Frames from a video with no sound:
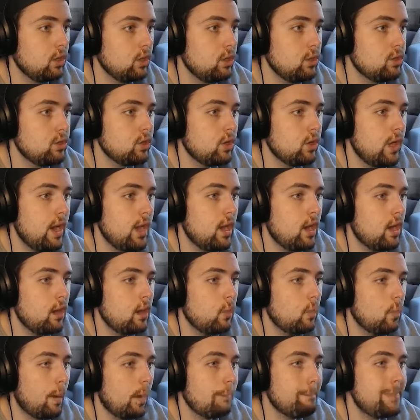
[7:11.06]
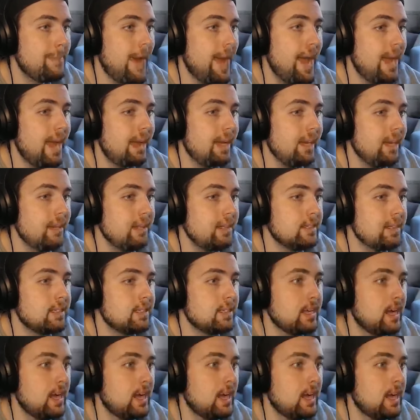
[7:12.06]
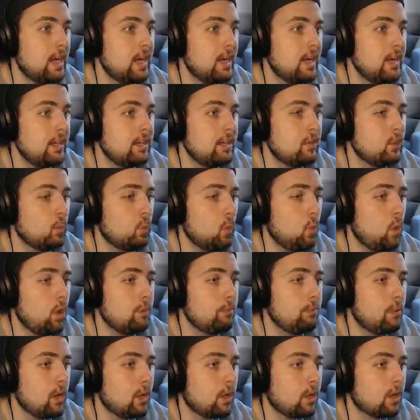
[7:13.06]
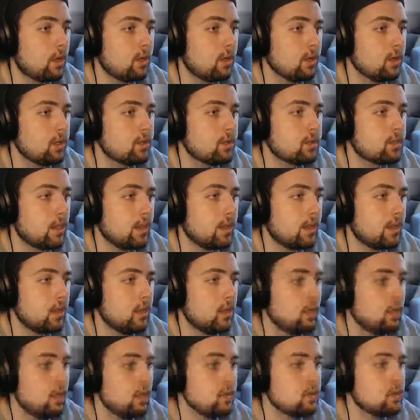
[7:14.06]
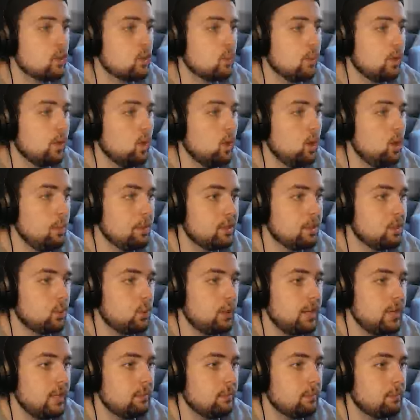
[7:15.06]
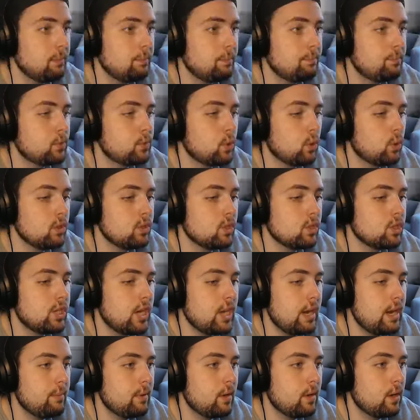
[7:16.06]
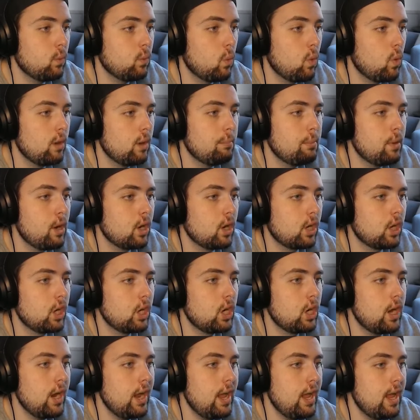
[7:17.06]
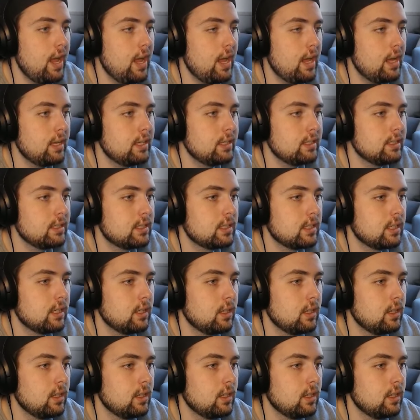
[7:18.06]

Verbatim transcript: User error. We're back inside the war bunker, it looks like. So we're going between torture chamber, war bunker, and...